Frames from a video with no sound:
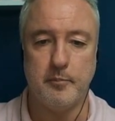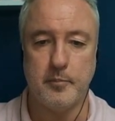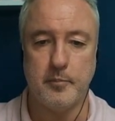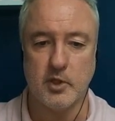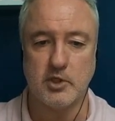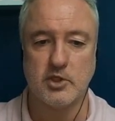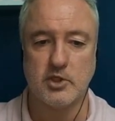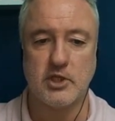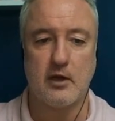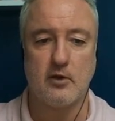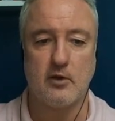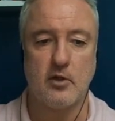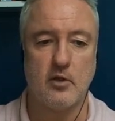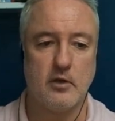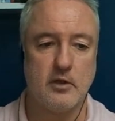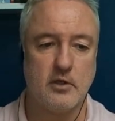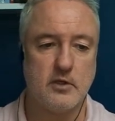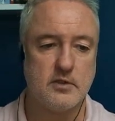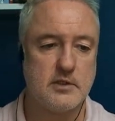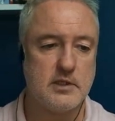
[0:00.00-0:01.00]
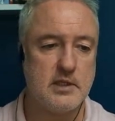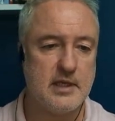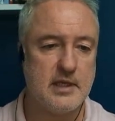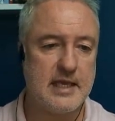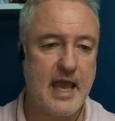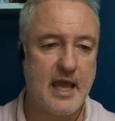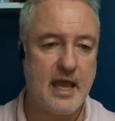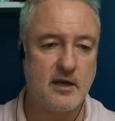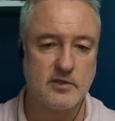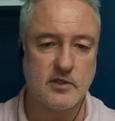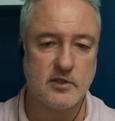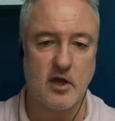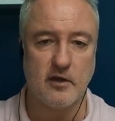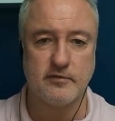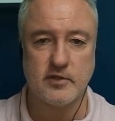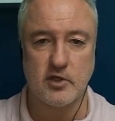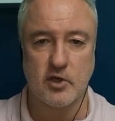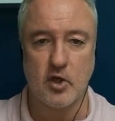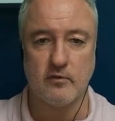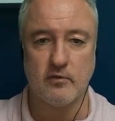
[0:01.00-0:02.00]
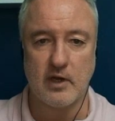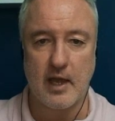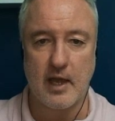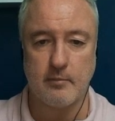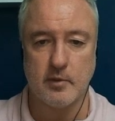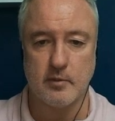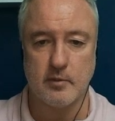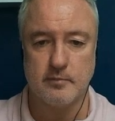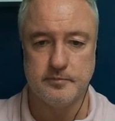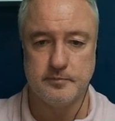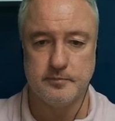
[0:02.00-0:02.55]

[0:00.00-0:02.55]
bullish candle here, you'll see the candles often overlap.